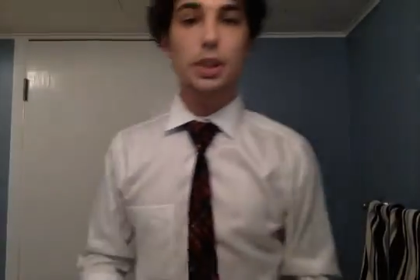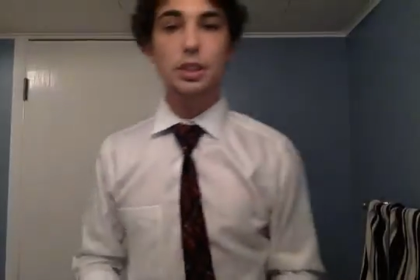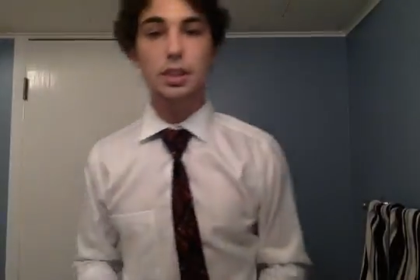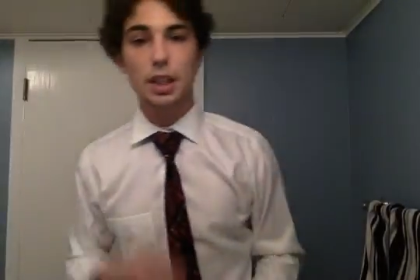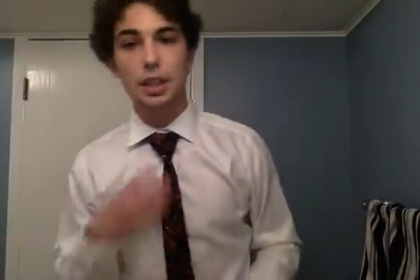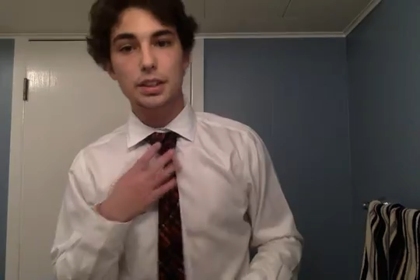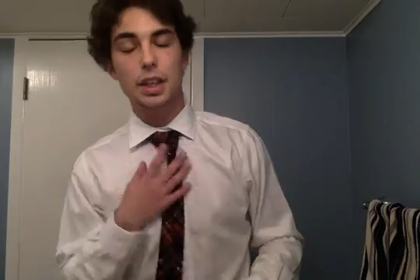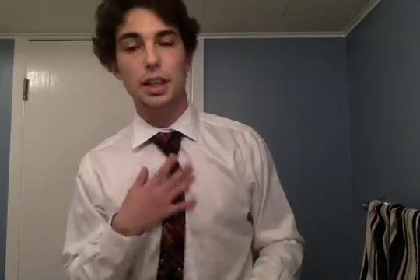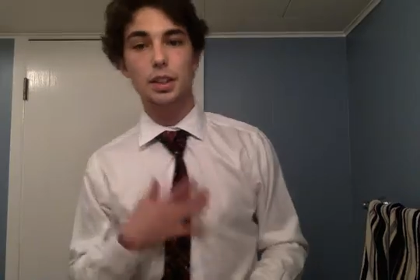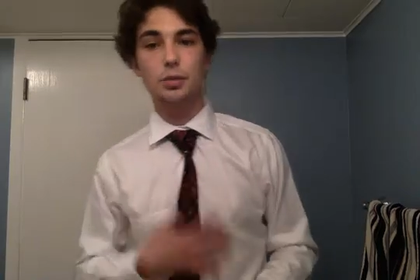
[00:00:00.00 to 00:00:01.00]
ways to tie a
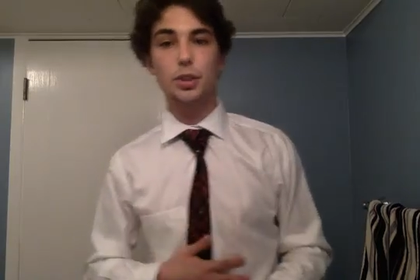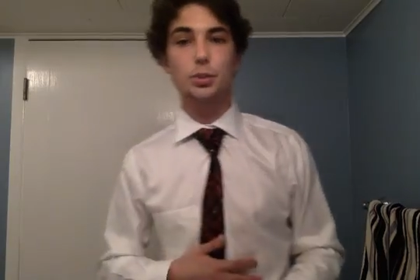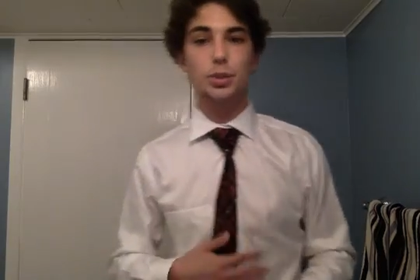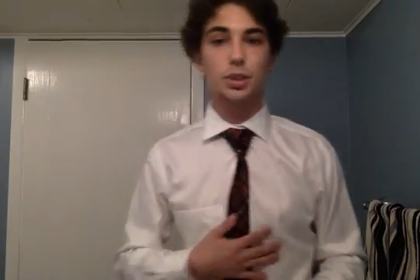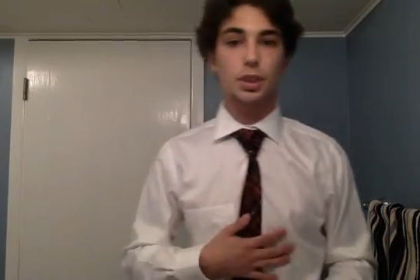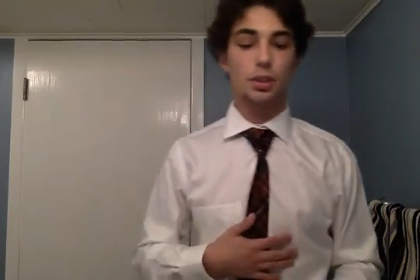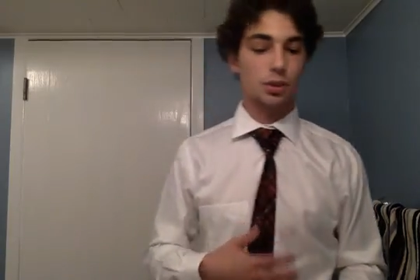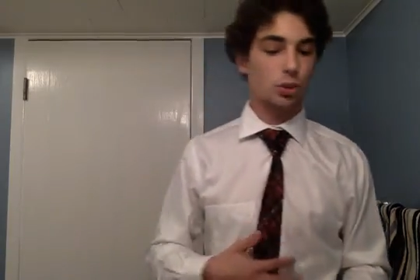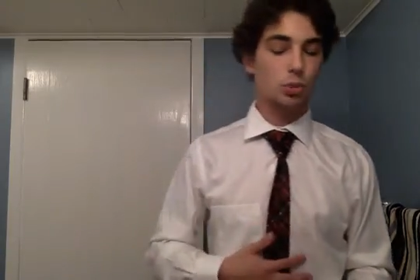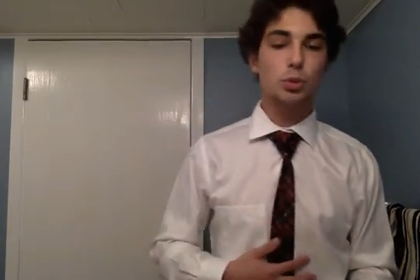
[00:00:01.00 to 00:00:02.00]
tie. The first was the
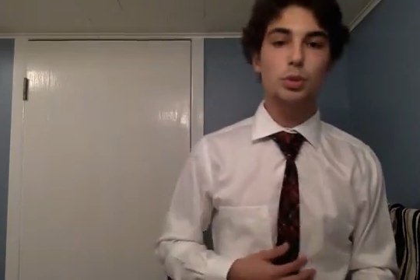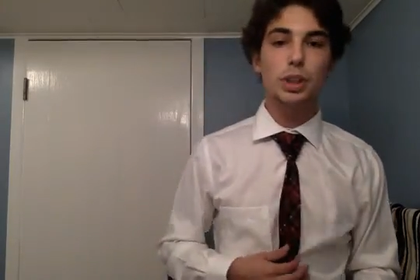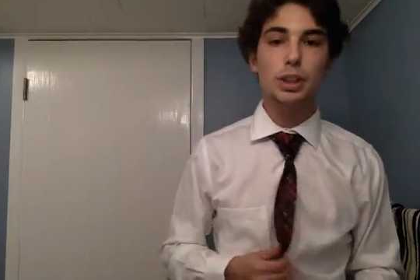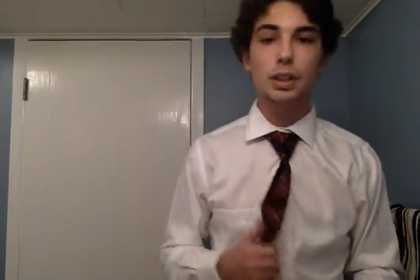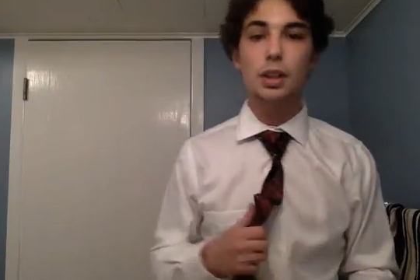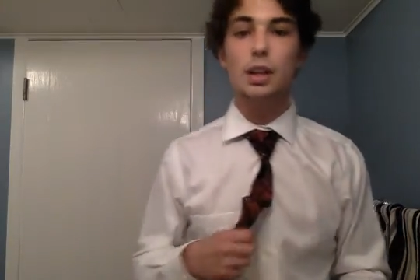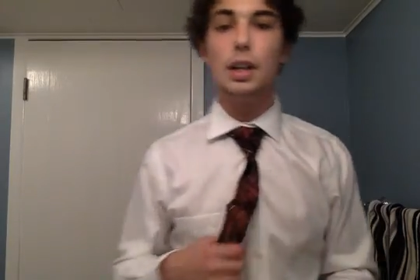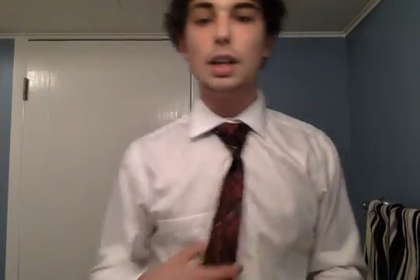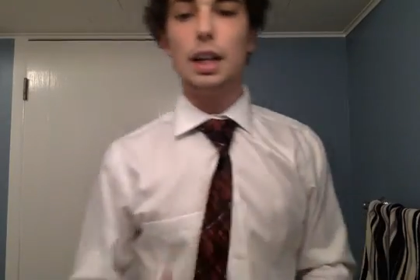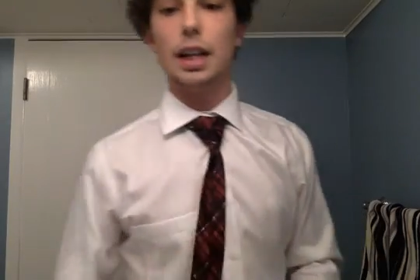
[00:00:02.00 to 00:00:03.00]
normal way,
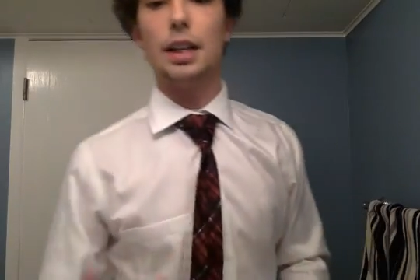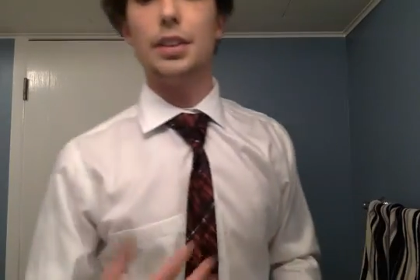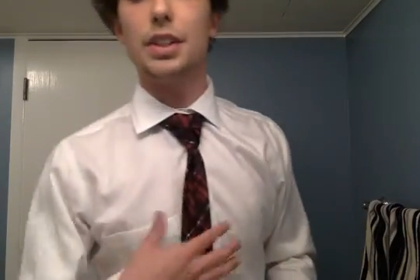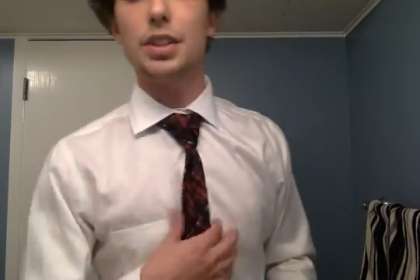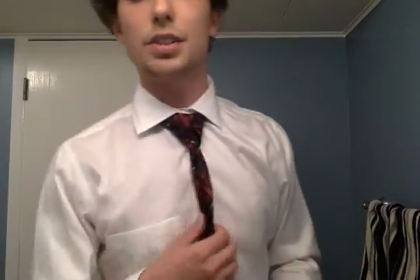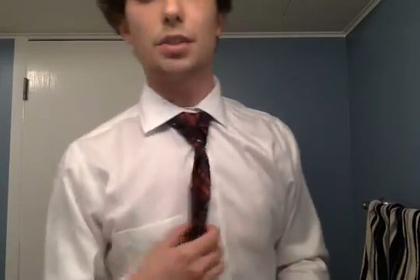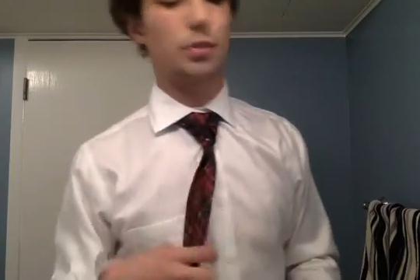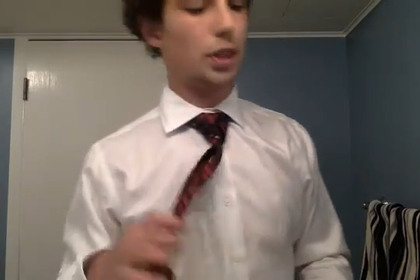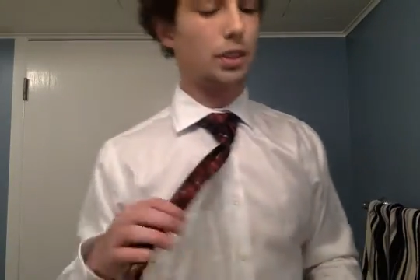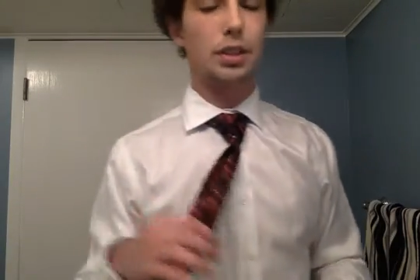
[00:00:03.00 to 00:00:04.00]
and this is a
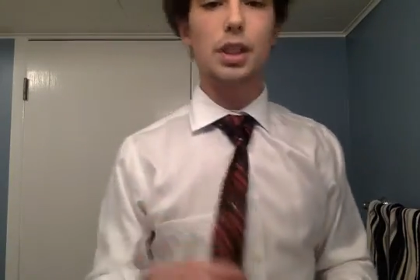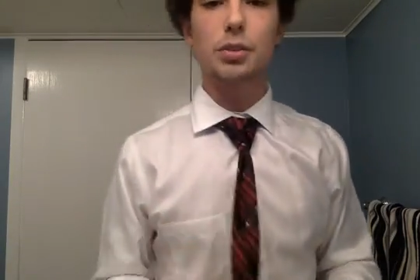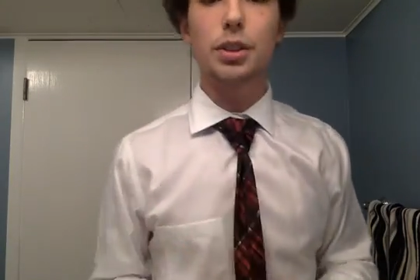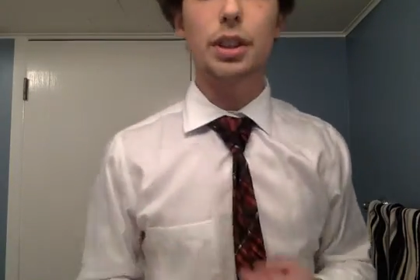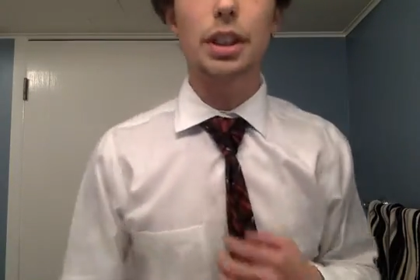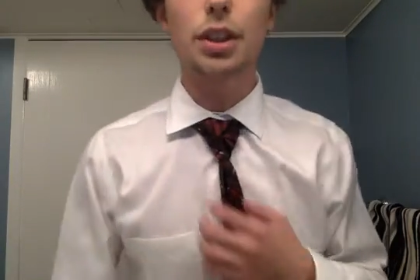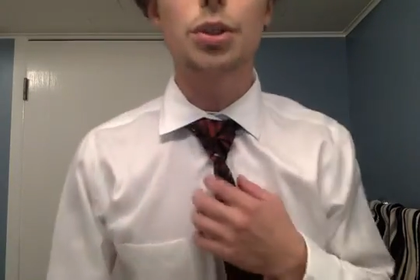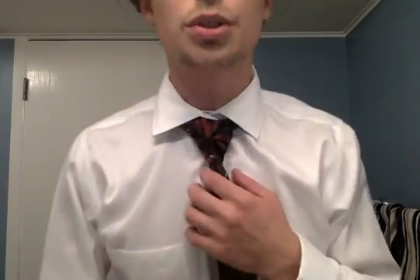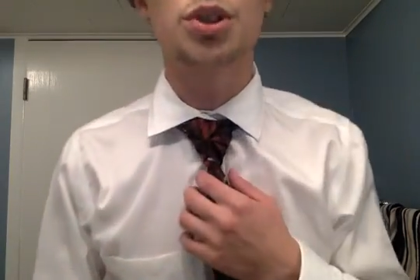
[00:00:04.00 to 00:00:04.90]
fun, different thing. You can